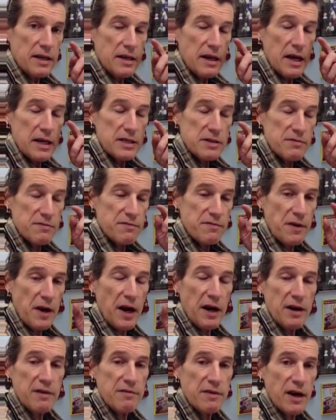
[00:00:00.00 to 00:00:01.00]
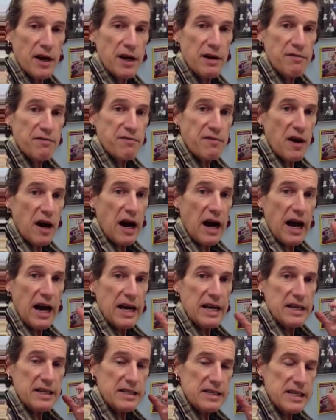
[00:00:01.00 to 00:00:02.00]
it's very, very
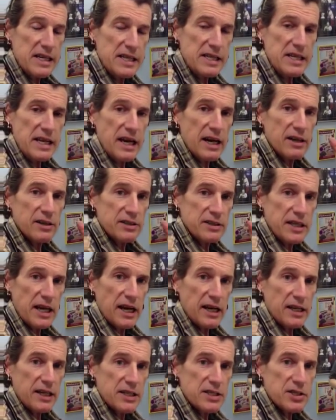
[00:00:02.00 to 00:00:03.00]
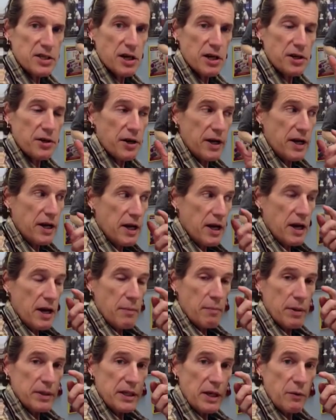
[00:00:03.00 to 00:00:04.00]
fine, detailed, delicate surgery,
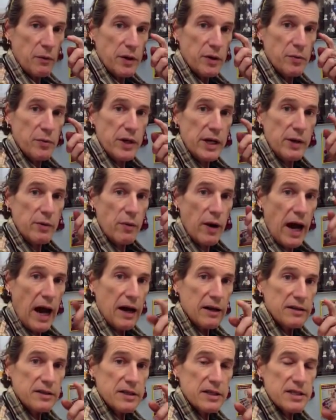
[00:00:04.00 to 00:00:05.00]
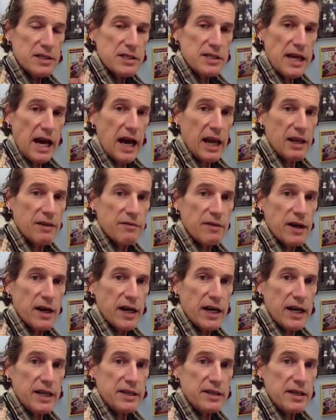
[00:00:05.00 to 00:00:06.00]
but they would reroute the
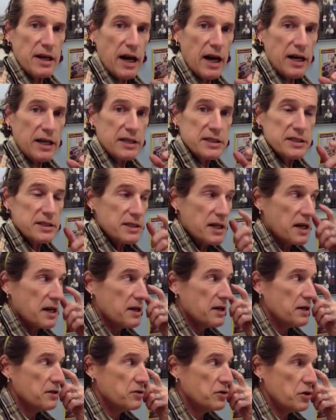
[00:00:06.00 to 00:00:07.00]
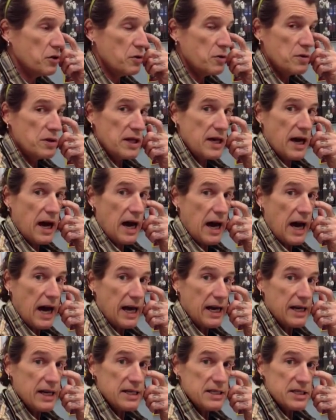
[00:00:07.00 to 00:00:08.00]
salivary ducts to the
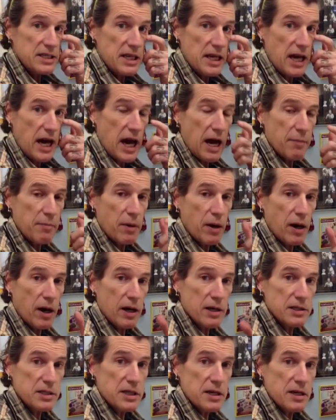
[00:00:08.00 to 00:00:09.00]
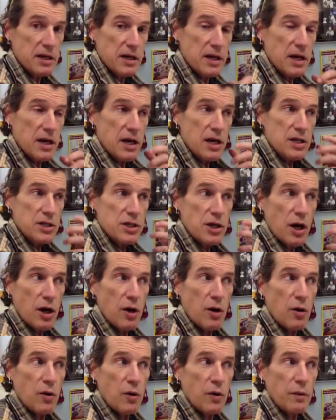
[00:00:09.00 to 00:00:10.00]
eyelids and the eyeballs.
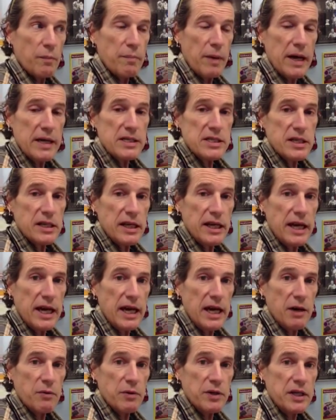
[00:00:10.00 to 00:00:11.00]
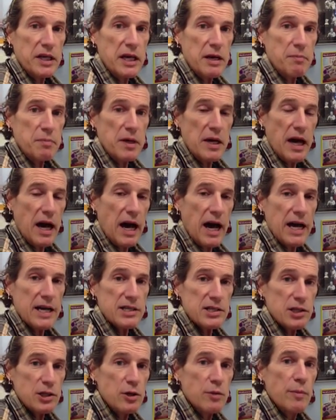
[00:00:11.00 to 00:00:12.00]
So basically, it would keep the
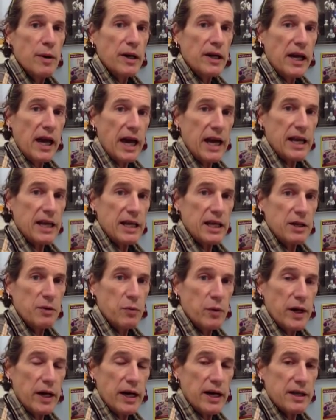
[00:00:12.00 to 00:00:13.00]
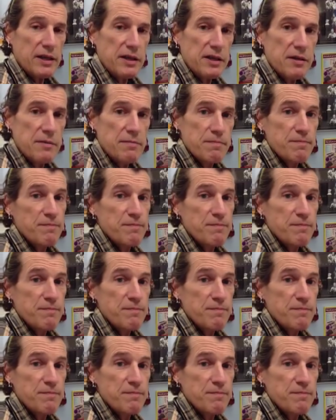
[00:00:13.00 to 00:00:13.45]
eyes lubricated with